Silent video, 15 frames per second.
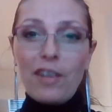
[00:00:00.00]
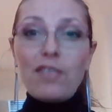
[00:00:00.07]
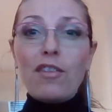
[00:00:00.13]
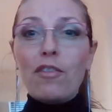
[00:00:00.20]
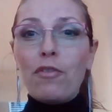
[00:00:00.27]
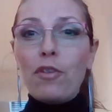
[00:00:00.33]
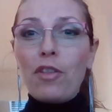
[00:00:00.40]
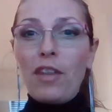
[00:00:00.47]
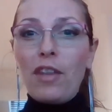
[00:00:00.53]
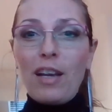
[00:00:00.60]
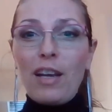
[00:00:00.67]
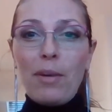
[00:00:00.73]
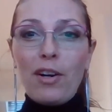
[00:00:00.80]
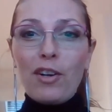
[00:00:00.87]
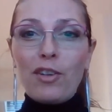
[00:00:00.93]
So if you think
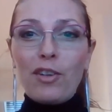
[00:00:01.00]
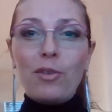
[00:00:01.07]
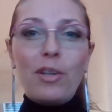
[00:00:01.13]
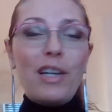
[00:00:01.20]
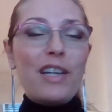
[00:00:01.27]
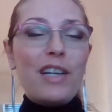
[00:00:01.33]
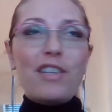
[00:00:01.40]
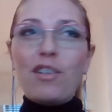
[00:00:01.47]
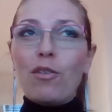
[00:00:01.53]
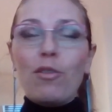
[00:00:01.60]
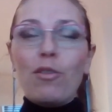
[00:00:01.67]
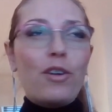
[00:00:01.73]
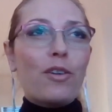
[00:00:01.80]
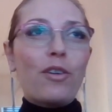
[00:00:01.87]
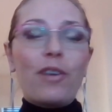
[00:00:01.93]
about, you know, list all
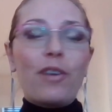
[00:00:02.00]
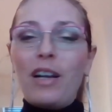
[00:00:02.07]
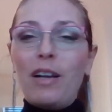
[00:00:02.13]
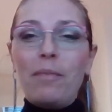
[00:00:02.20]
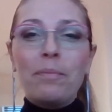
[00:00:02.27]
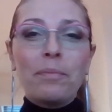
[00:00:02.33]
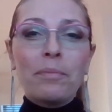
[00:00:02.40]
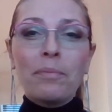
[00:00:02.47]
your